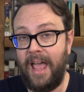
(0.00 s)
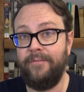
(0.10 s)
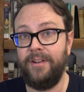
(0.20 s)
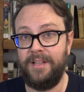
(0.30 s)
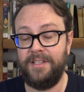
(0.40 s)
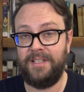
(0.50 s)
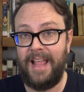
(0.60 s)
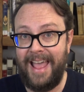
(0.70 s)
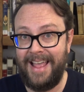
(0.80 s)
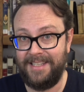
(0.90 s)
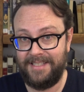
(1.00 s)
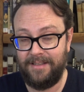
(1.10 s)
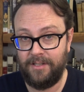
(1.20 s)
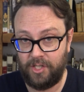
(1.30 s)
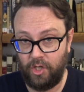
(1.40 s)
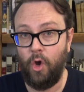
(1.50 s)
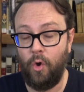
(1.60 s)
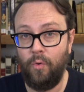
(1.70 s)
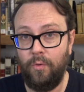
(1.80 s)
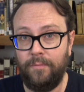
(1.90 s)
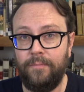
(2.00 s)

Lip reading: evidenced as so,